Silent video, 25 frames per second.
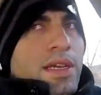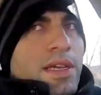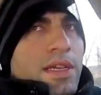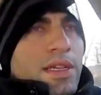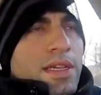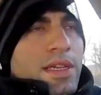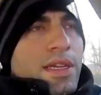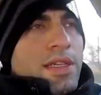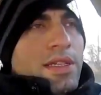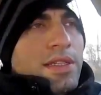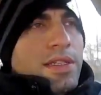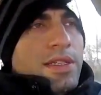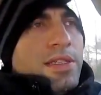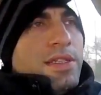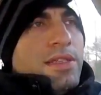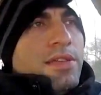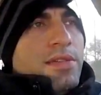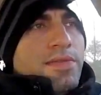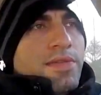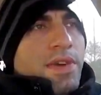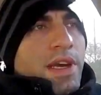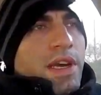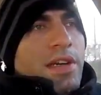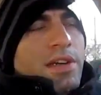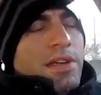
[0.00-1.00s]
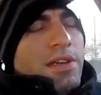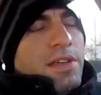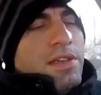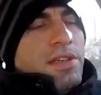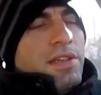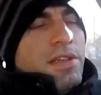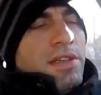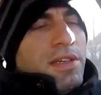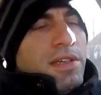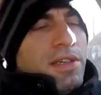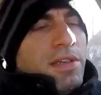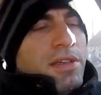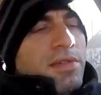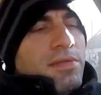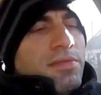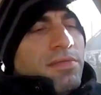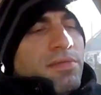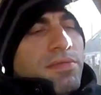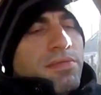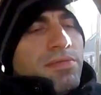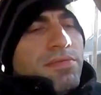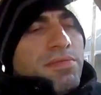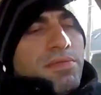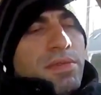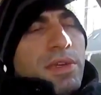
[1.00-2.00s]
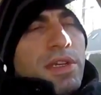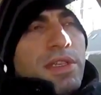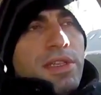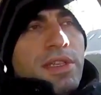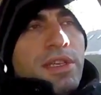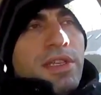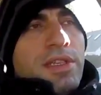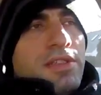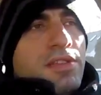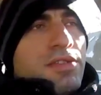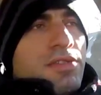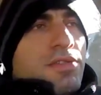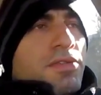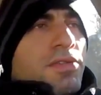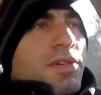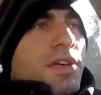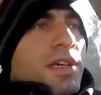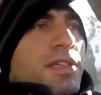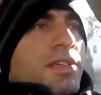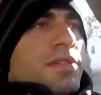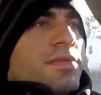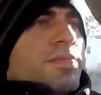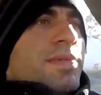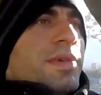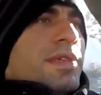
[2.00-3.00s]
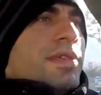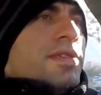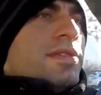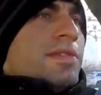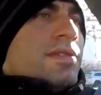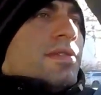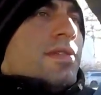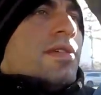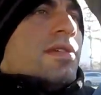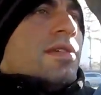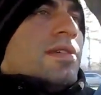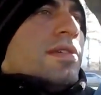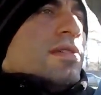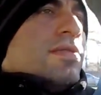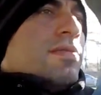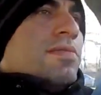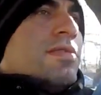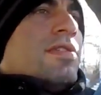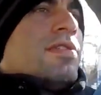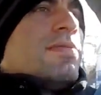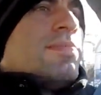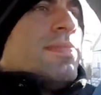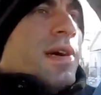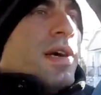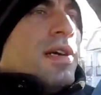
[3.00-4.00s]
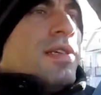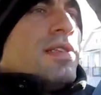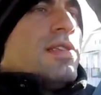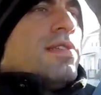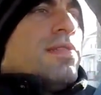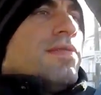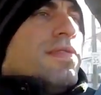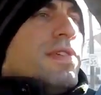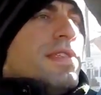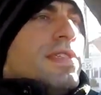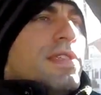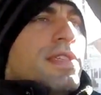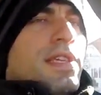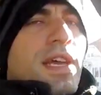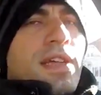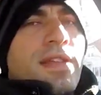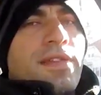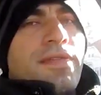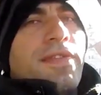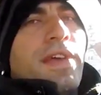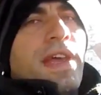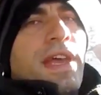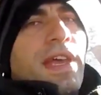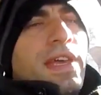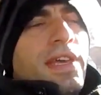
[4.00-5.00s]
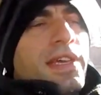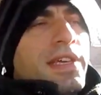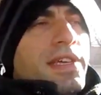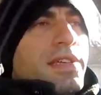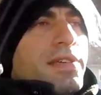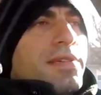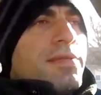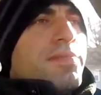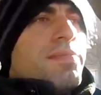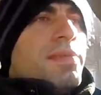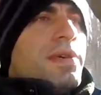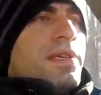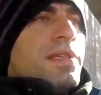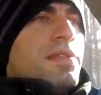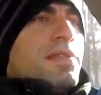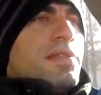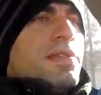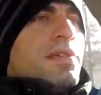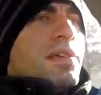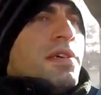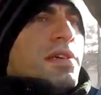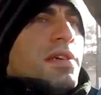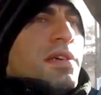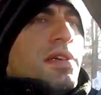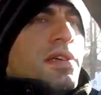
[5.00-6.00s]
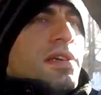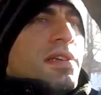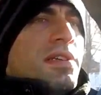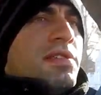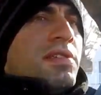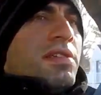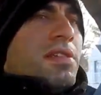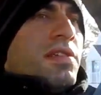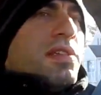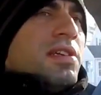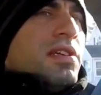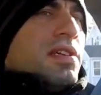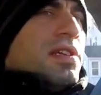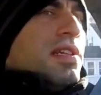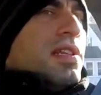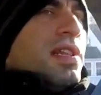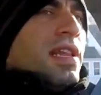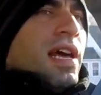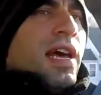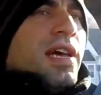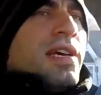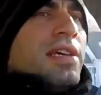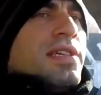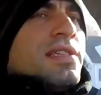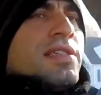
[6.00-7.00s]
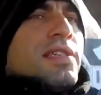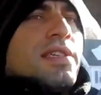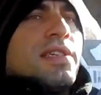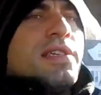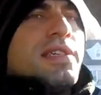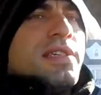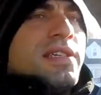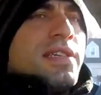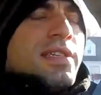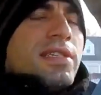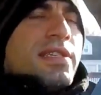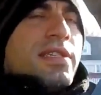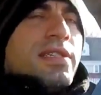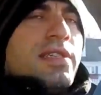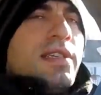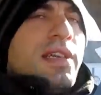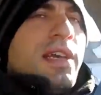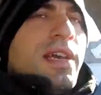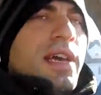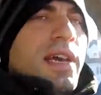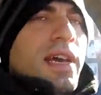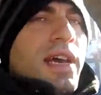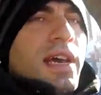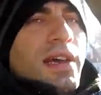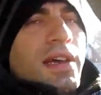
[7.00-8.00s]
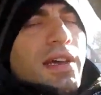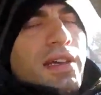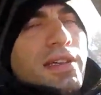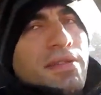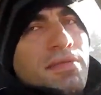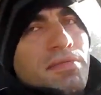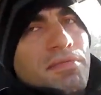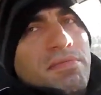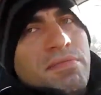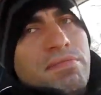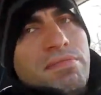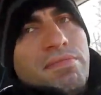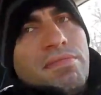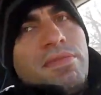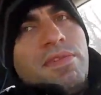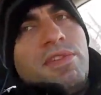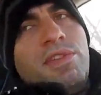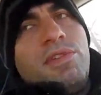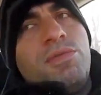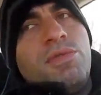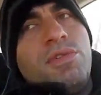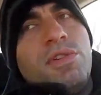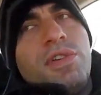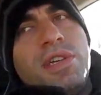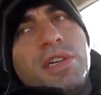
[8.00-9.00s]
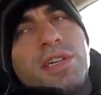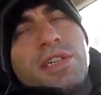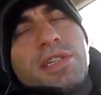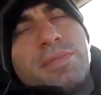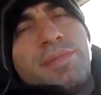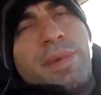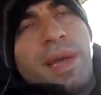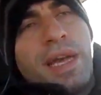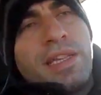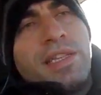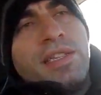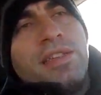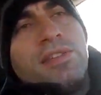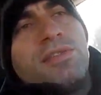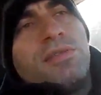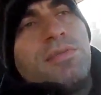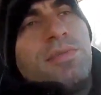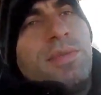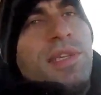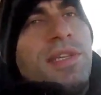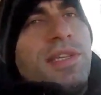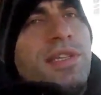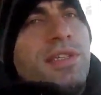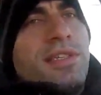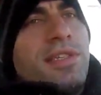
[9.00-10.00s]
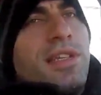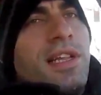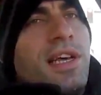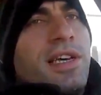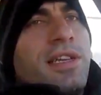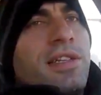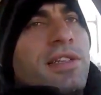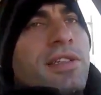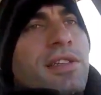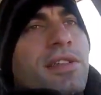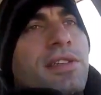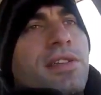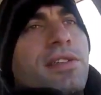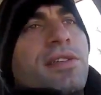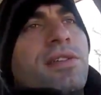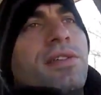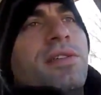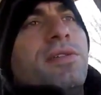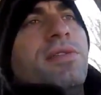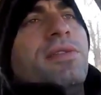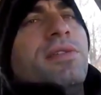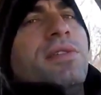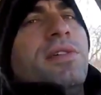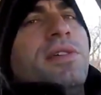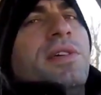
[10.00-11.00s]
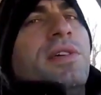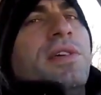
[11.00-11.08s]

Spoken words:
it's very it's crisp, it's responsive, it's not vague, but it's a little light. It's you wouldn't expect it to be this light, you know.